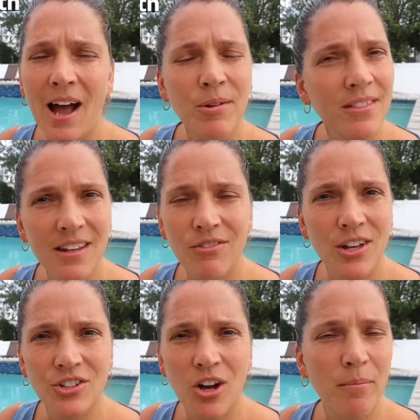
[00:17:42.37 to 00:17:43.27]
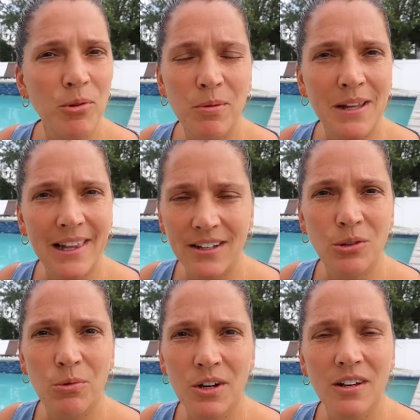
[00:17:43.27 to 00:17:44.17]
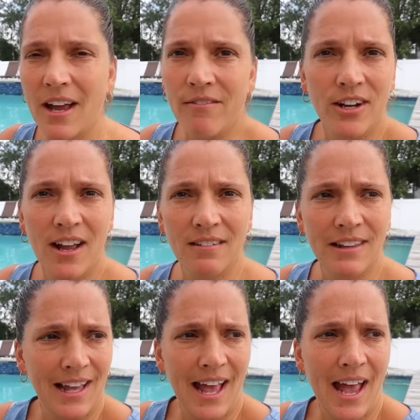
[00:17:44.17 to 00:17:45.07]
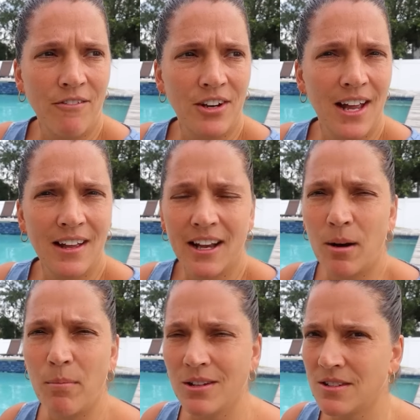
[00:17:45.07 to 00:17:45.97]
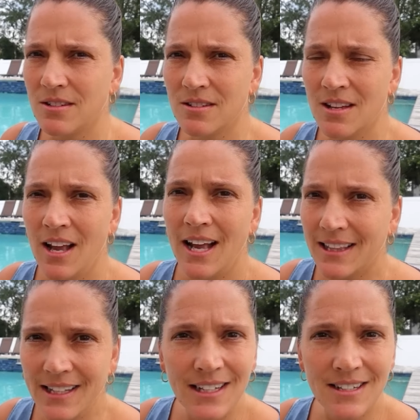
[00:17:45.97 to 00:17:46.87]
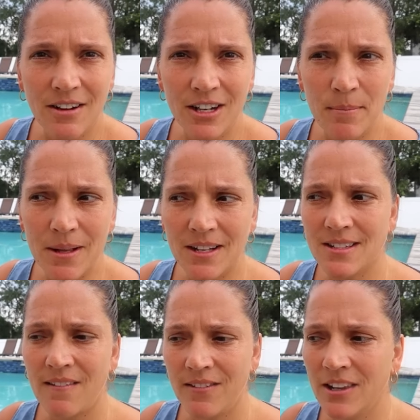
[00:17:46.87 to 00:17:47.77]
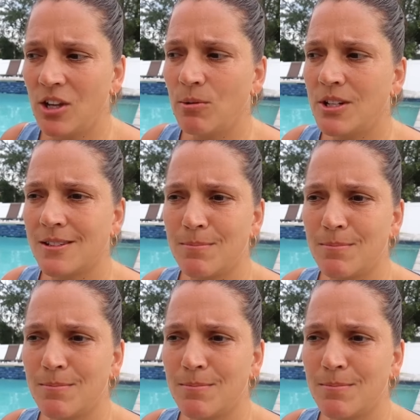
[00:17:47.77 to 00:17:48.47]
I would think if you had a job, you would be late to work every day, like every day, like our bosses leaning down here because I feel like you would just.